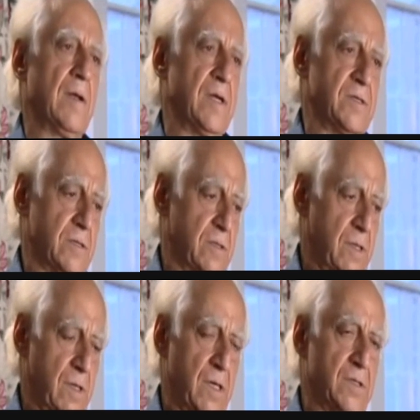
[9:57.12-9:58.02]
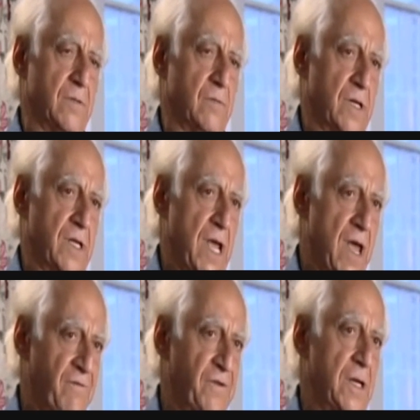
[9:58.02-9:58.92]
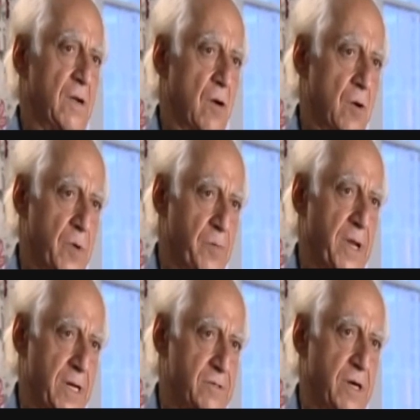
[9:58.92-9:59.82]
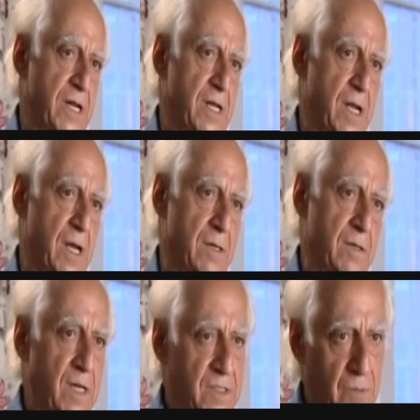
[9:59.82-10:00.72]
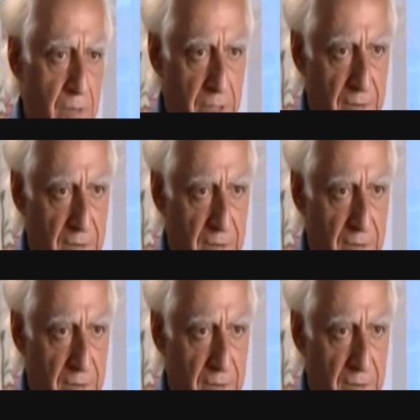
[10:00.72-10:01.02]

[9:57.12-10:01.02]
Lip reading: is a really hefty armor-penetrating cannon. That's why we